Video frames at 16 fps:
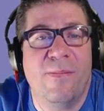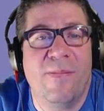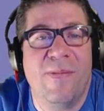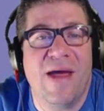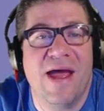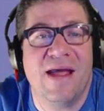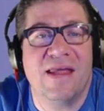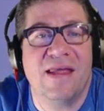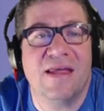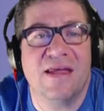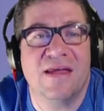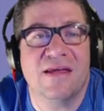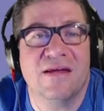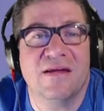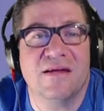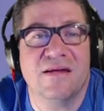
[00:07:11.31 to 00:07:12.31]
back
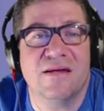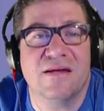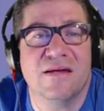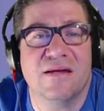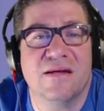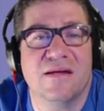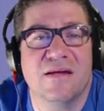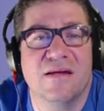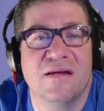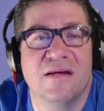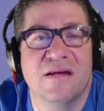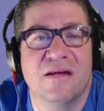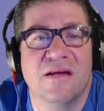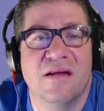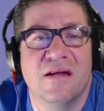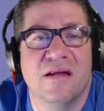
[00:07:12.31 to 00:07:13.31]
in.
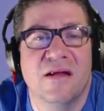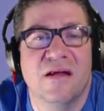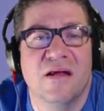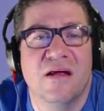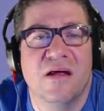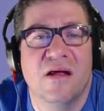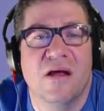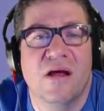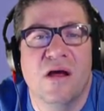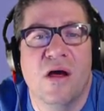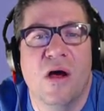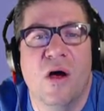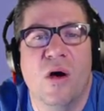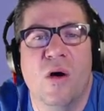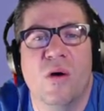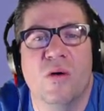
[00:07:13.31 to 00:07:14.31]

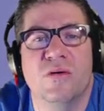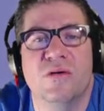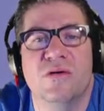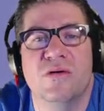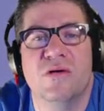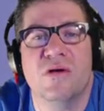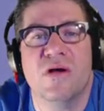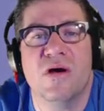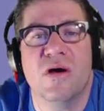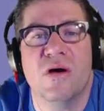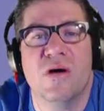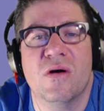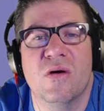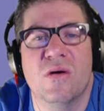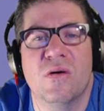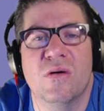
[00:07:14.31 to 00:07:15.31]
Oh
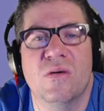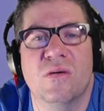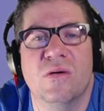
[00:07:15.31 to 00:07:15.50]
no.